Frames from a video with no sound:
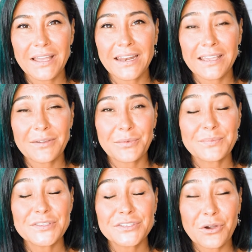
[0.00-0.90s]
And I
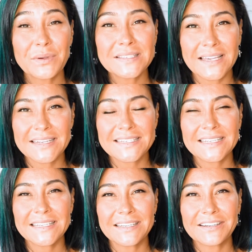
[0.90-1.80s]
am so excited
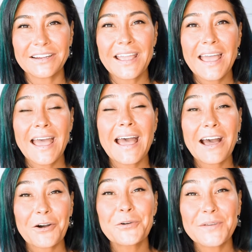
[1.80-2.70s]
to hear
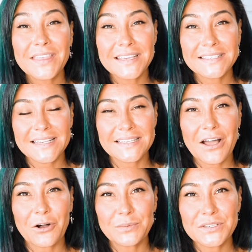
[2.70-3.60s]
how this has
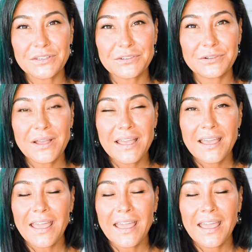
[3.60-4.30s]
helped you.